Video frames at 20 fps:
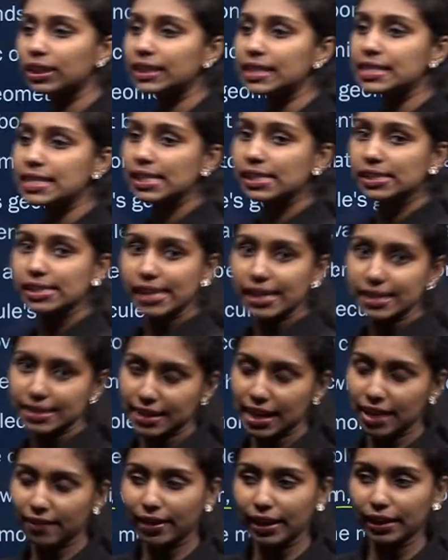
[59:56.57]
it is a
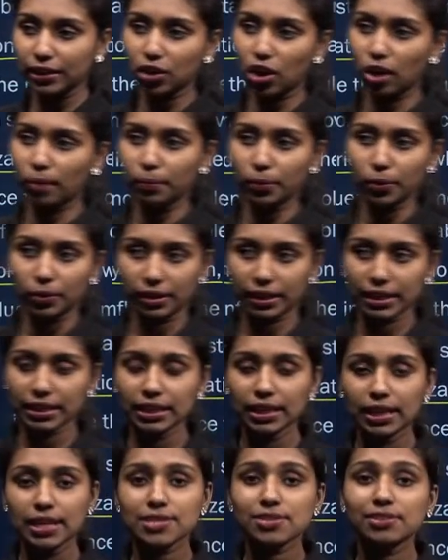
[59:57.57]
tetravalent compound, right?
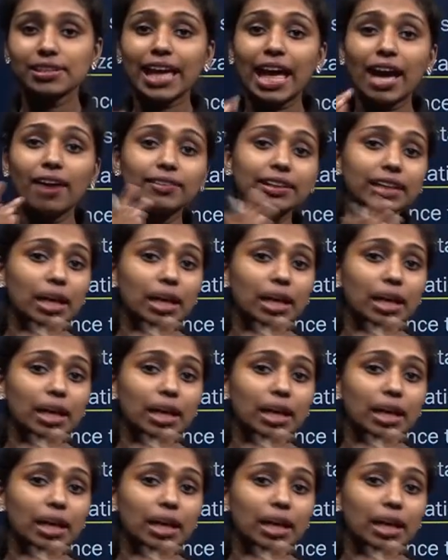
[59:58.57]
So they have the